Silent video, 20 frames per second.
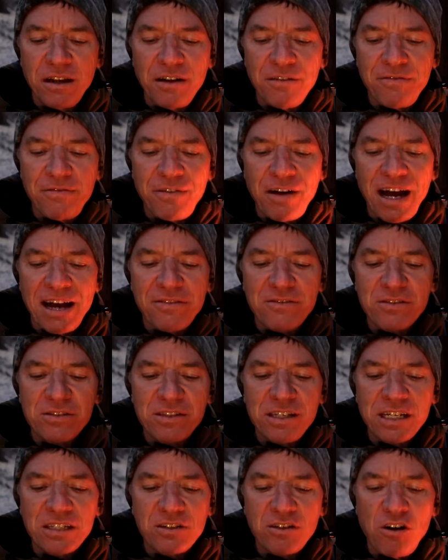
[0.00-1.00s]
of five or
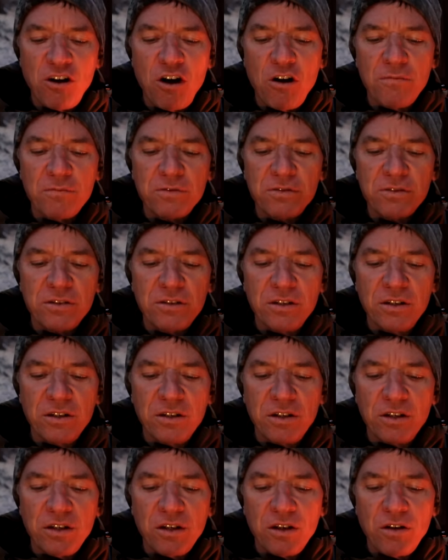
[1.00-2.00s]
six homes
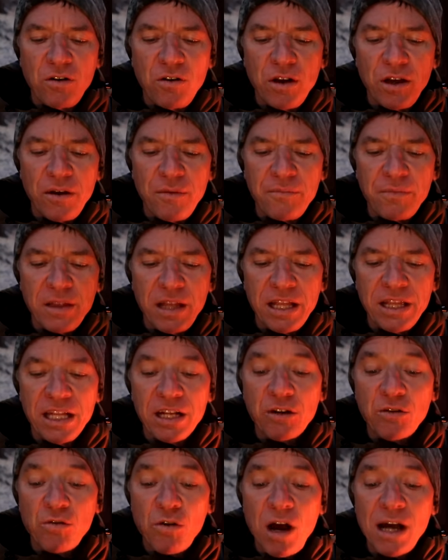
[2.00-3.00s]
and
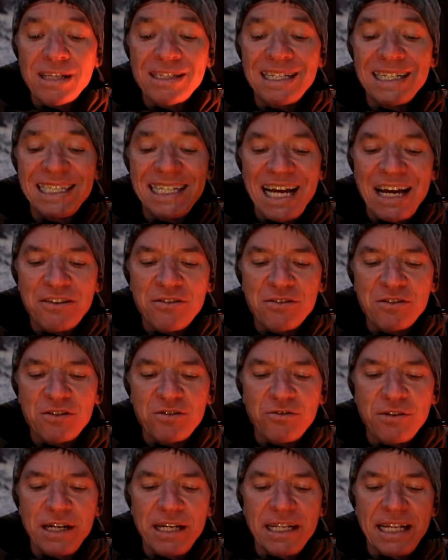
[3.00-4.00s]
then crossed another
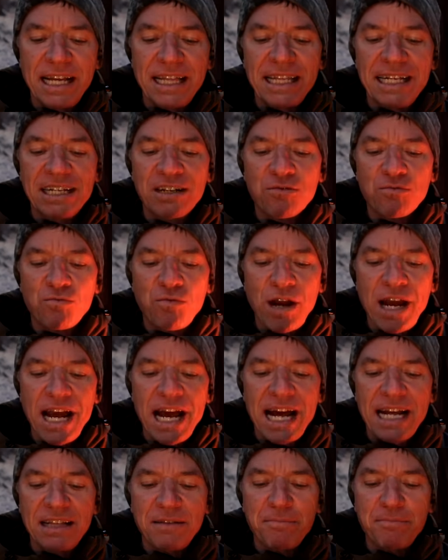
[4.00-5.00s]
street and then it
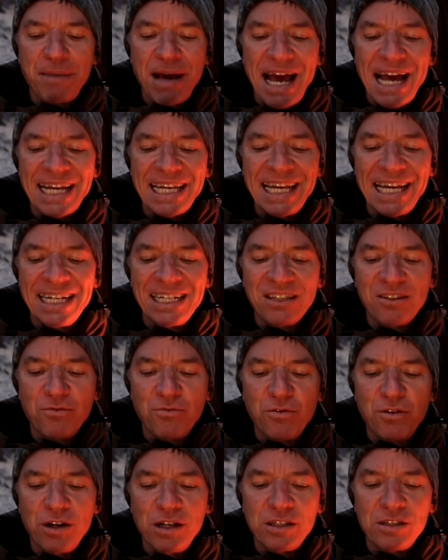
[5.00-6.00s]
ran back into the
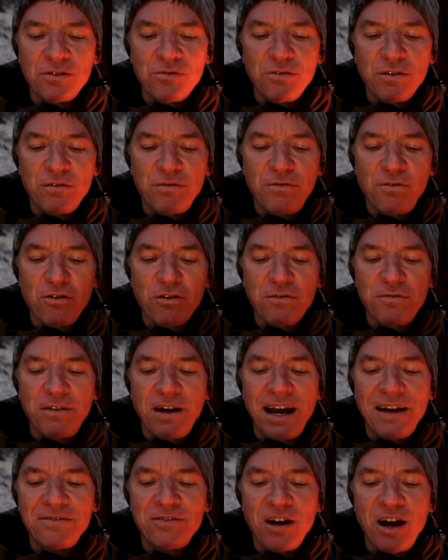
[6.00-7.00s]
woods with four or
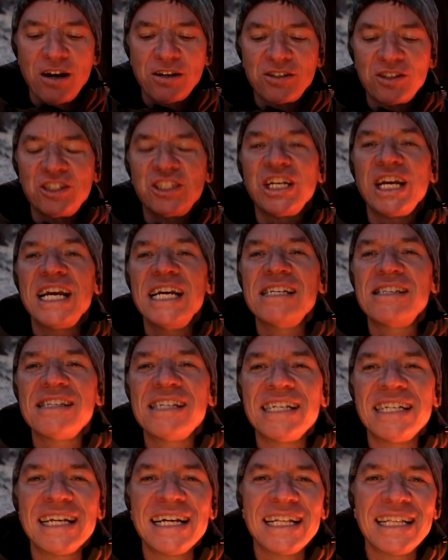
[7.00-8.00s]
five dogs
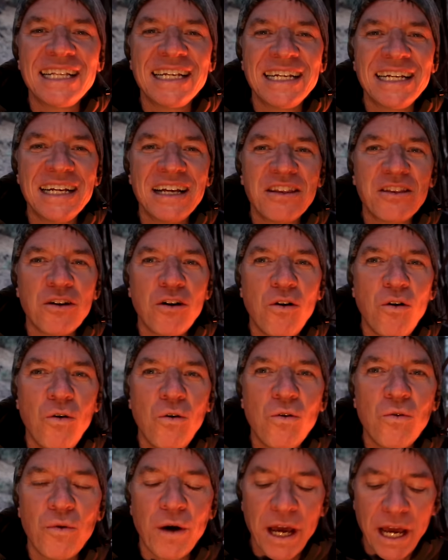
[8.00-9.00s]
chasing it the
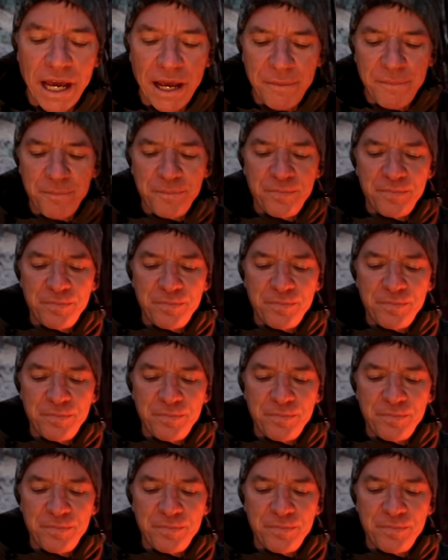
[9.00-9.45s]
whole way.